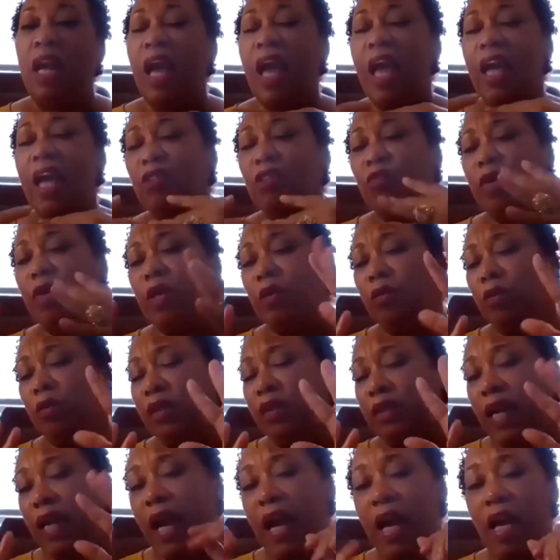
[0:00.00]
And we
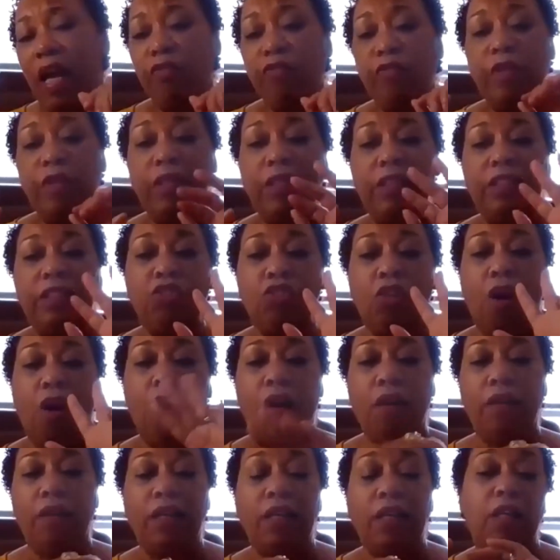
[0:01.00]
were laughing and
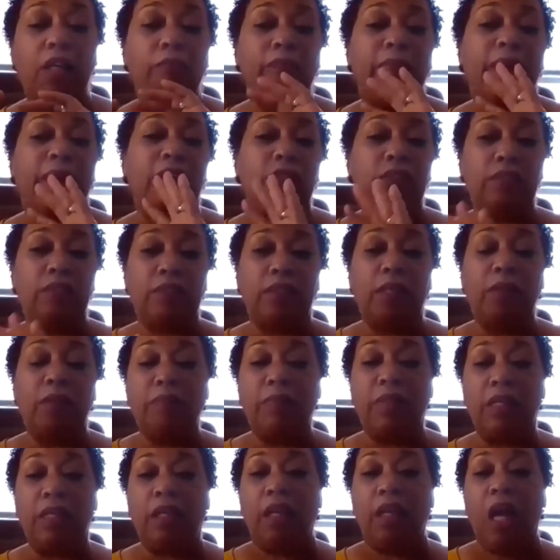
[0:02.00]
talking about
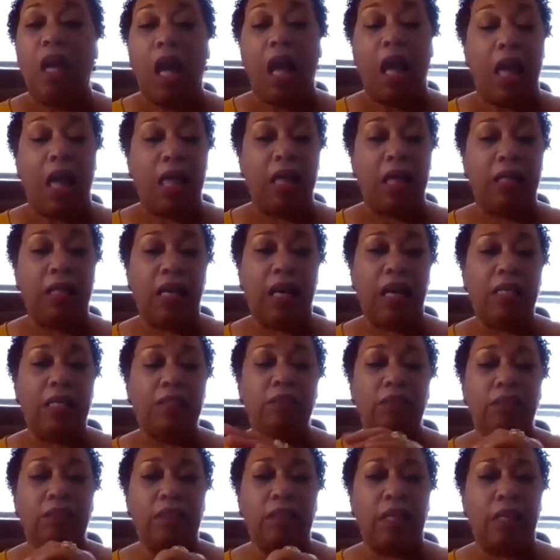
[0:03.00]
something. And I
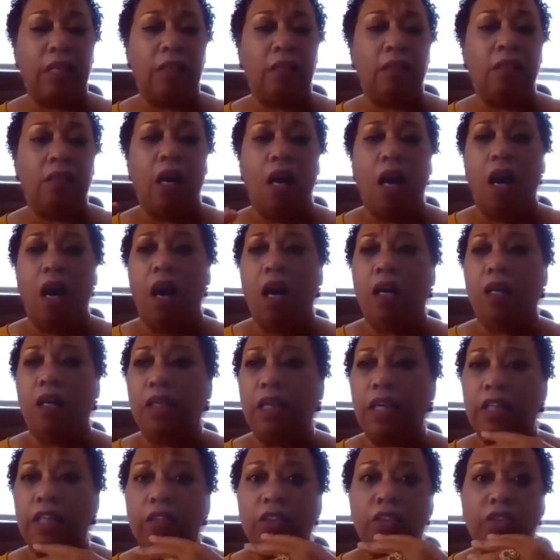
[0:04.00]
said,
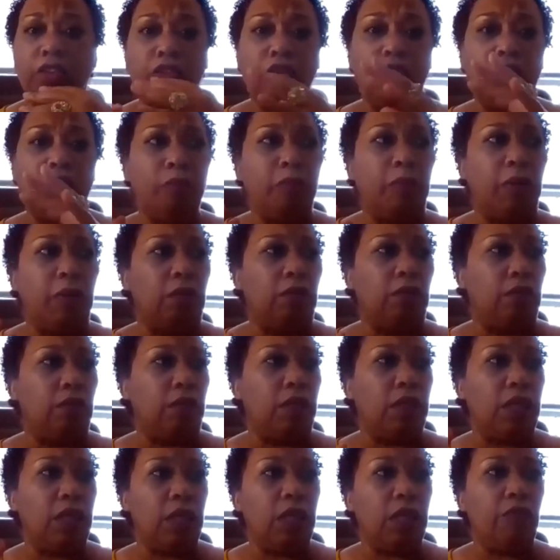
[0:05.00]
Can you
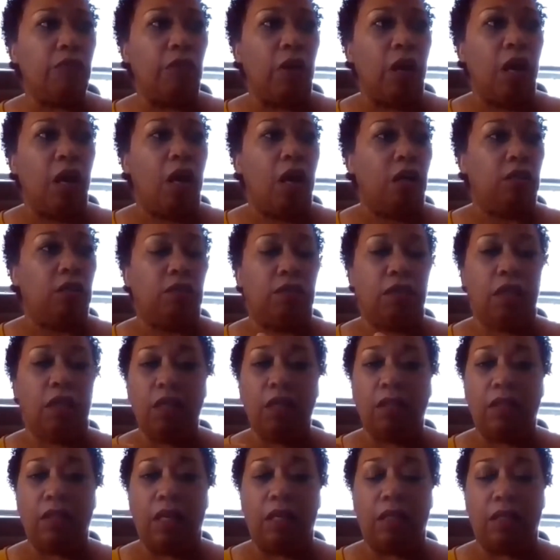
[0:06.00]
believe da
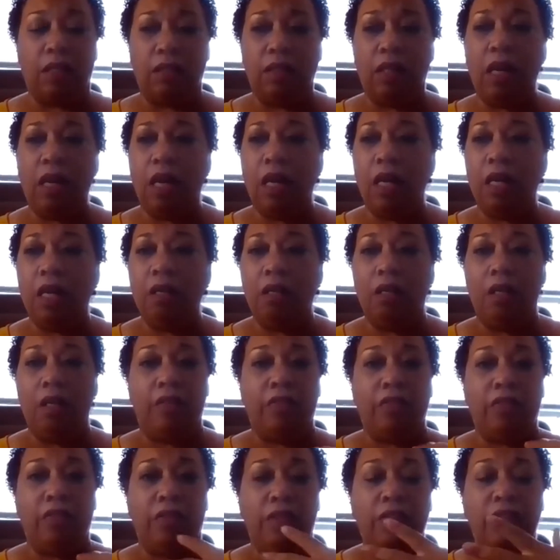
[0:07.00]
da da da da?
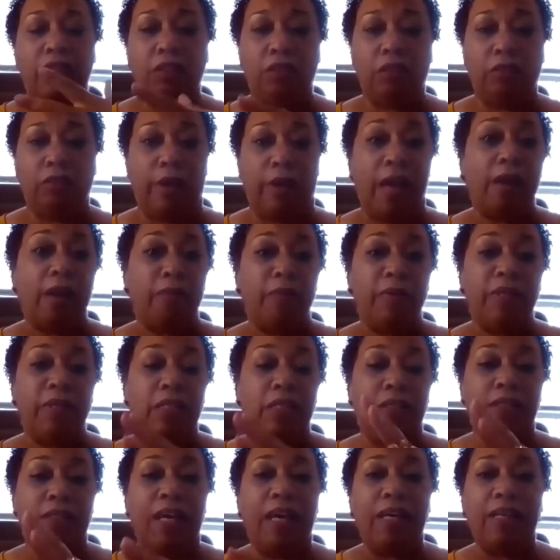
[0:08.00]
This happened
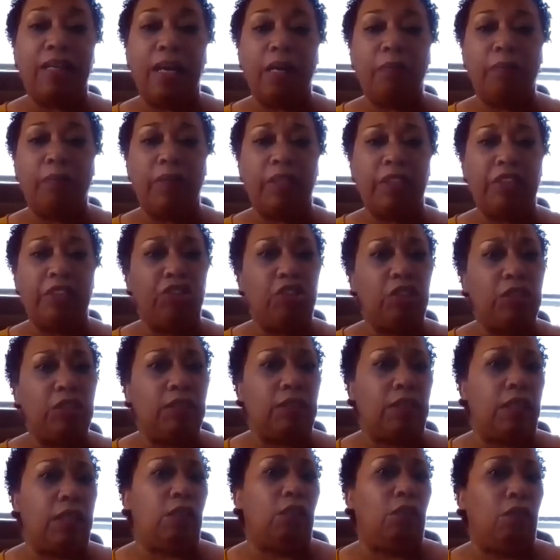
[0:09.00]
and that happened. And she
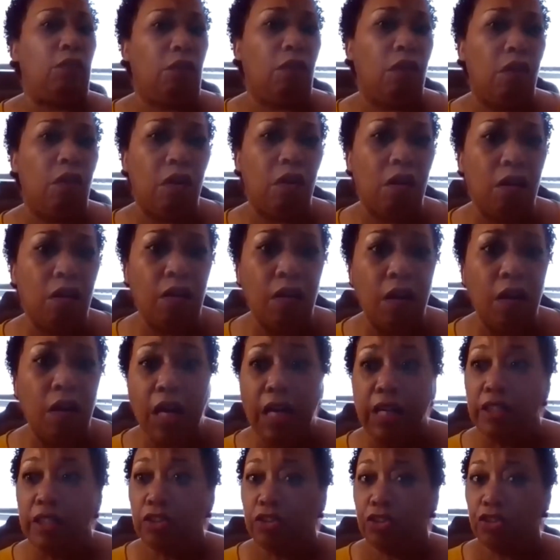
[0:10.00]
said, Girl,
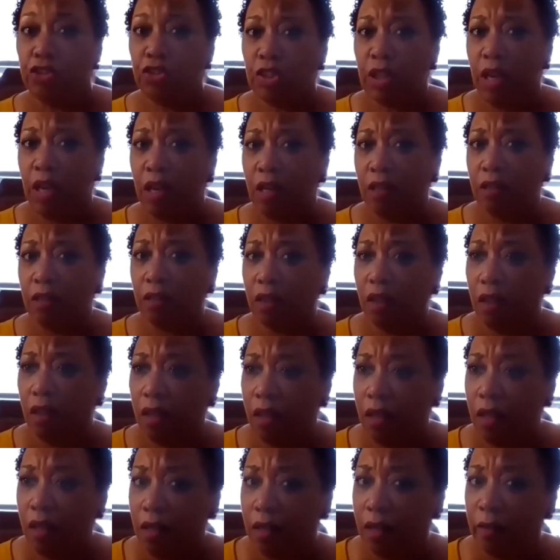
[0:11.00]
shut
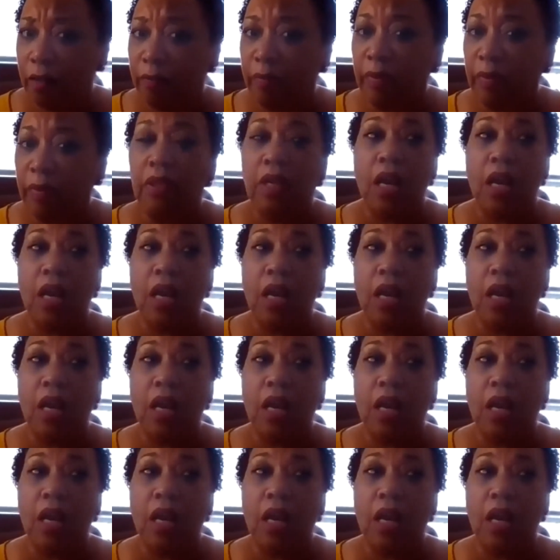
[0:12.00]
up.